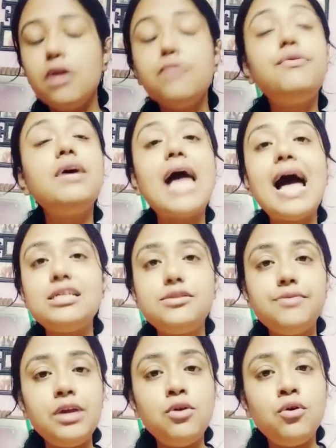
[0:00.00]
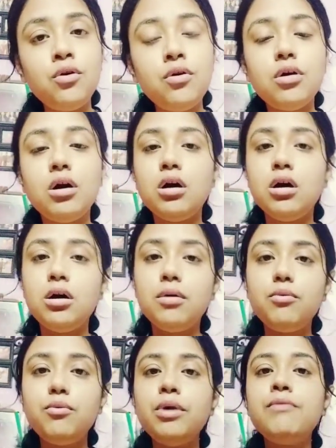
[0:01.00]
as we know,
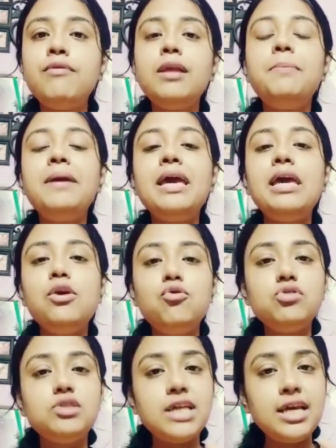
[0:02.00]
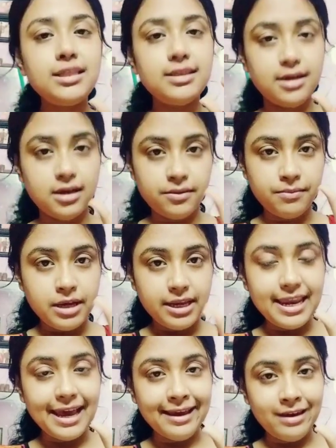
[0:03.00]
we will be using the
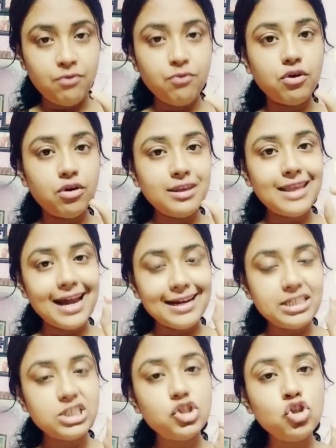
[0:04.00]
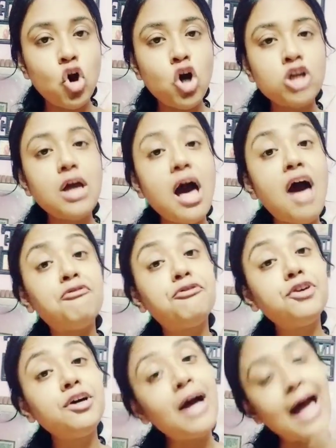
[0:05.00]
negative word that is not
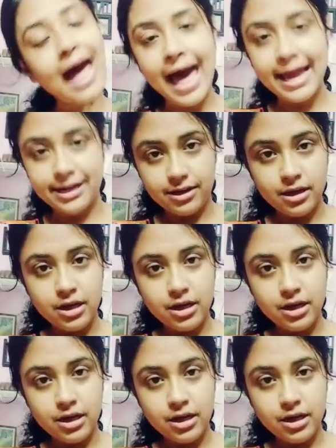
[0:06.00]
after had.